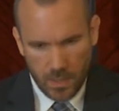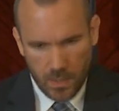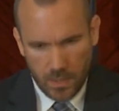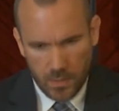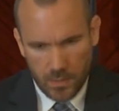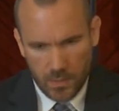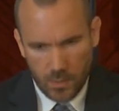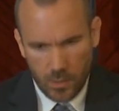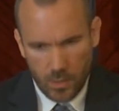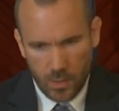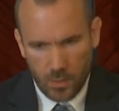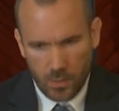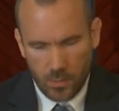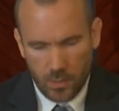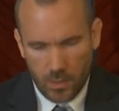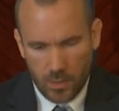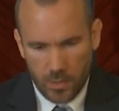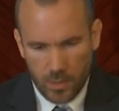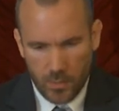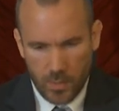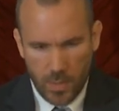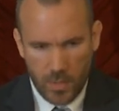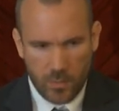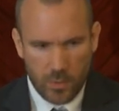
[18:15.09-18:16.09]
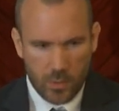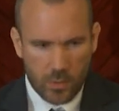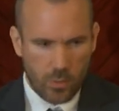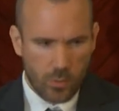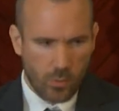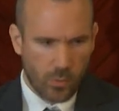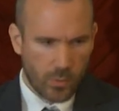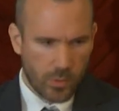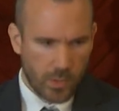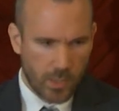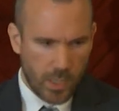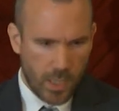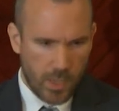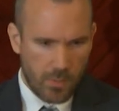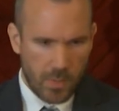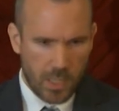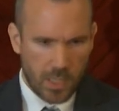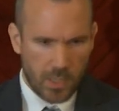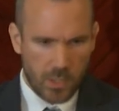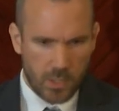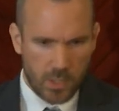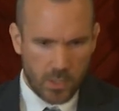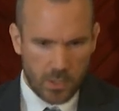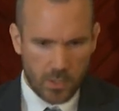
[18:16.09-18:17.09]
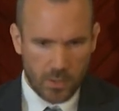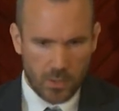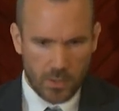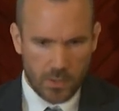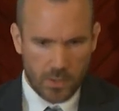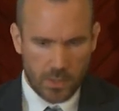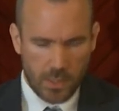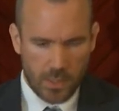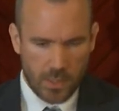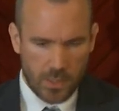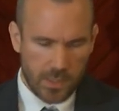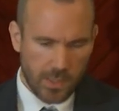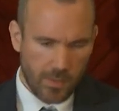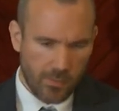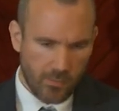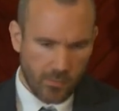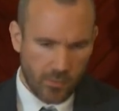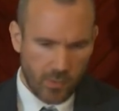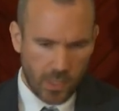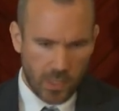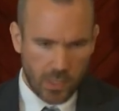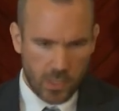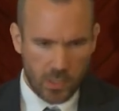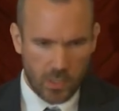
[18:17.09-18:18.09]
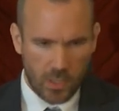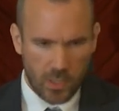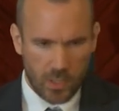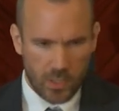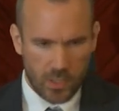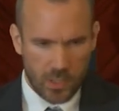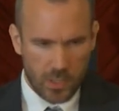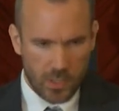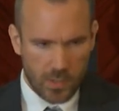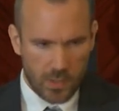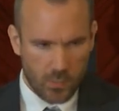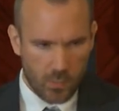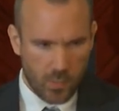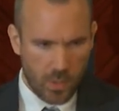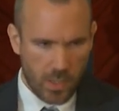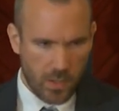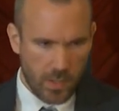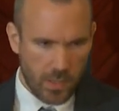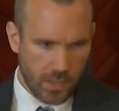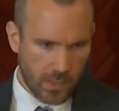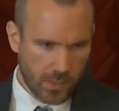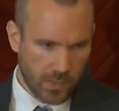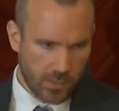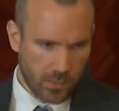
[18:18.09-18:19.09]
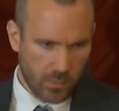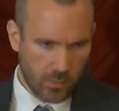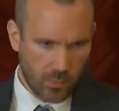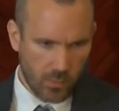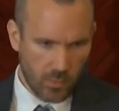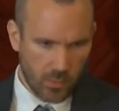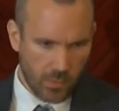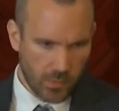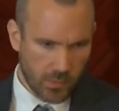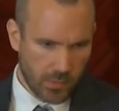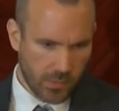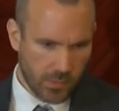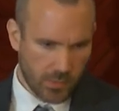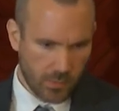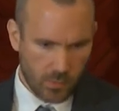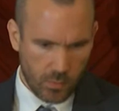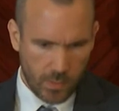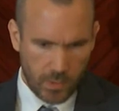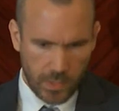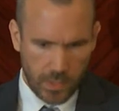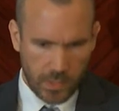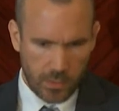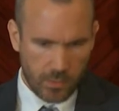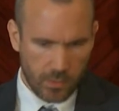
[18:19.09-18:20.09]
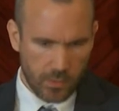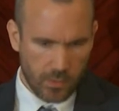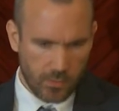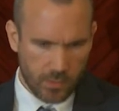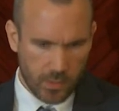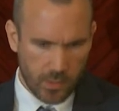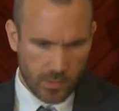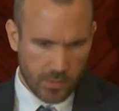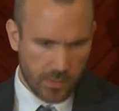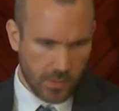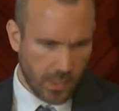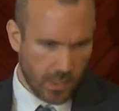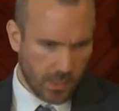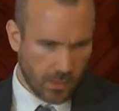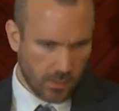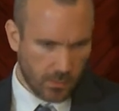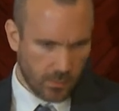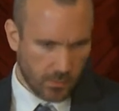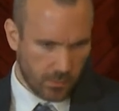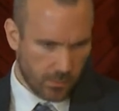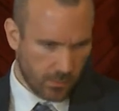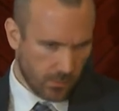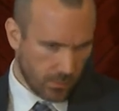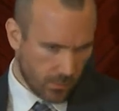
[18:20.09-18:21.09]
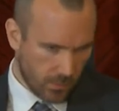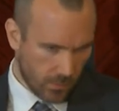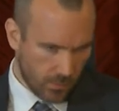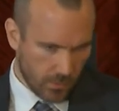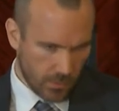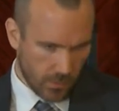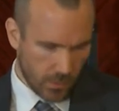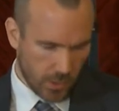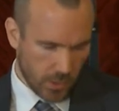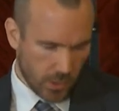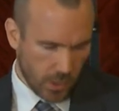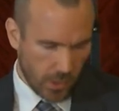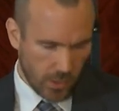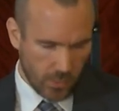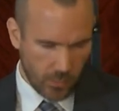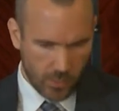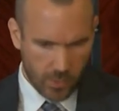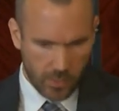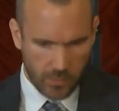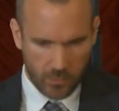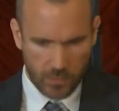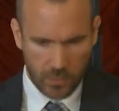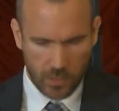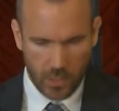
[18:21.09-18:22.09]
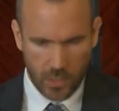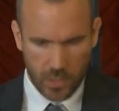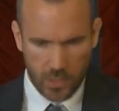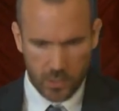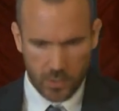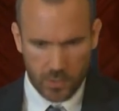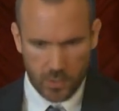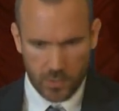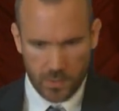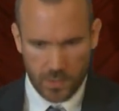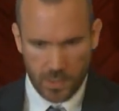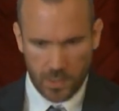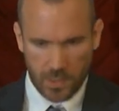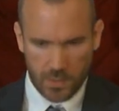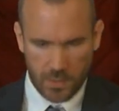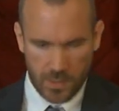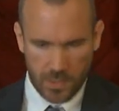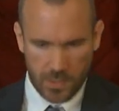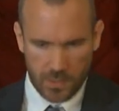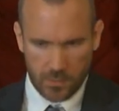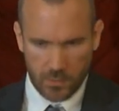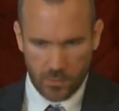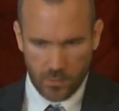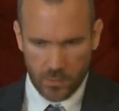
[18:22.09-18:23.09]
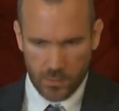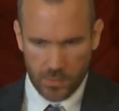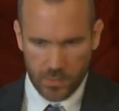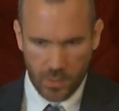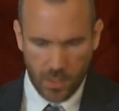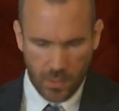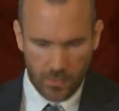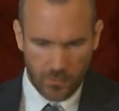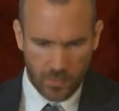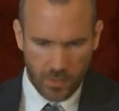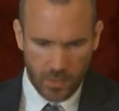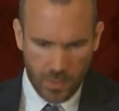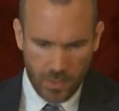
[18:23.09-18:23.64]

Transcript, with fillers: So you may recall that I mentioned some French lodges wearing swords when they could have just taken, the gentlemen of the lodge could have taken their swords off.